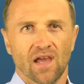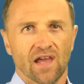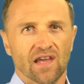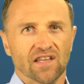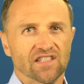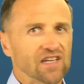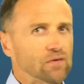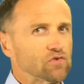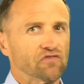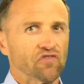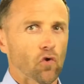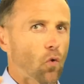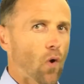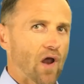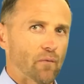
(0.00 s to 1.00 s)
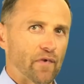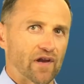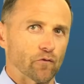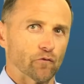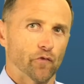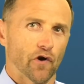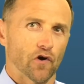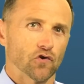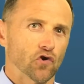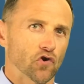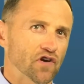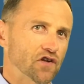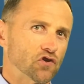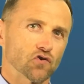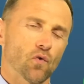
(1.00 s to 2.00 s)
It seems overwhelming, but no
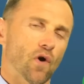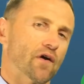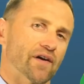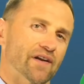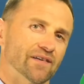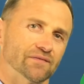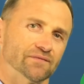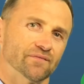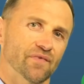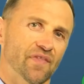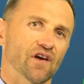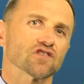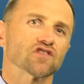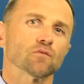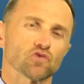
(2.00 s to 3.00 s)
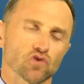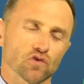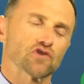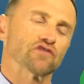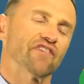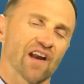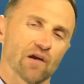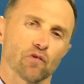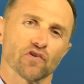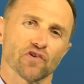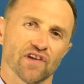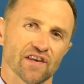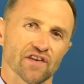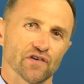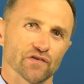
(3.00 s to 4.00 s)
need to worry. There are some tools available you
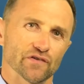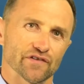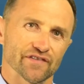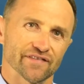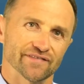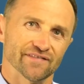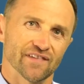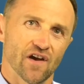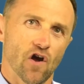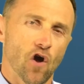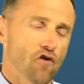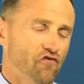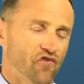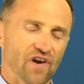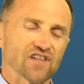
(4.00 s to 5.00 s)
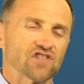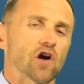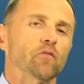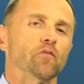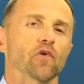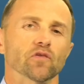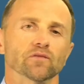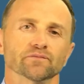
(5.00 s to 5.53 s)
can use. For example,